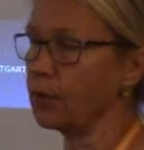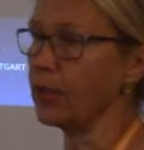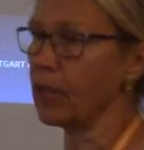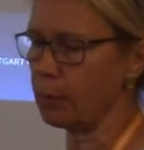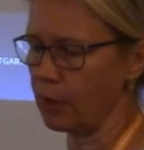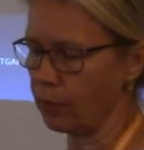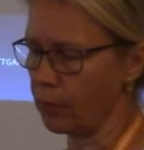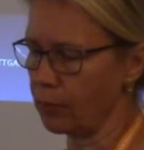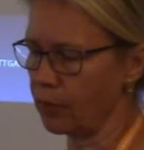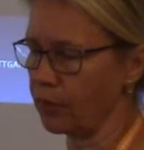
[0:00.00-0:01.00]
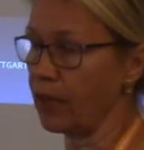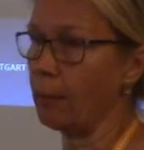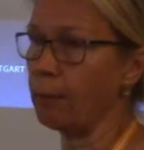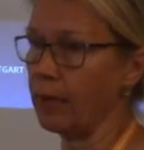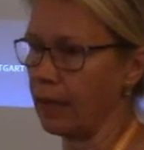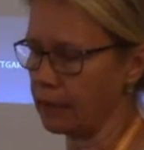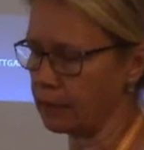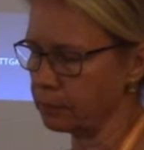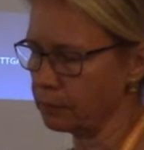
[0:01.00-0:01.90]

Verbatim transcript: using Emil Vogt's template.